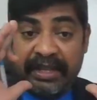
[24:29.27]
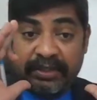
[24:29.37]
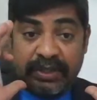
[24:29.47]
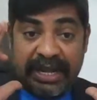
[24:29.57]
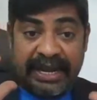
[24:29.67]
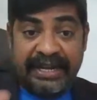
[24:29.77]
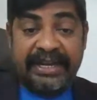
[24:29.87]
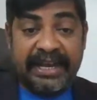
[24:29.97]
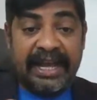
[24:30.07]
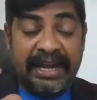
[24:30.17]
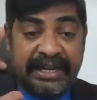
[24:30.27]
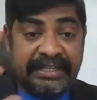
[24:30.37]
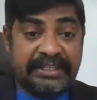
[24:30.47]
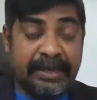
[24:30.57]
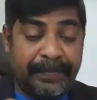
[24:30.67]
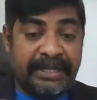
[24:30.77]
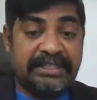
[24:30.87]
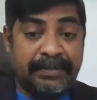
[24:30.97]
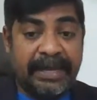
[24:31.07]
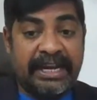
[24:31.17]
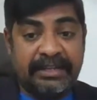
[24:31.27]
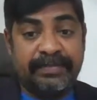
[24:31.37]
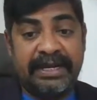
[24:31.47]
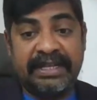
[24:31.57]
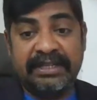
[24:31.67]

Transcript: So the entire discrepancy management